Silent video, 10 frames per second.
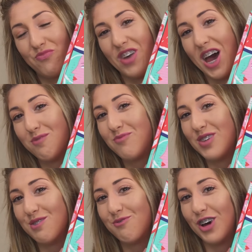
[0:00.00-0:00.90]
Fab
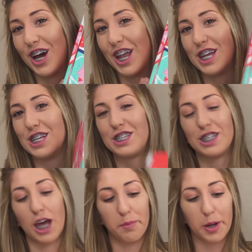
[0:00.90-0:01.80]
Fit Fun
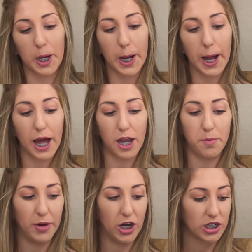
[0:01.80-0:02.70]
summer
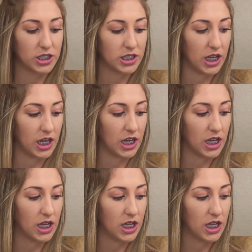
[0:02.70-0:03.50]
unboxing.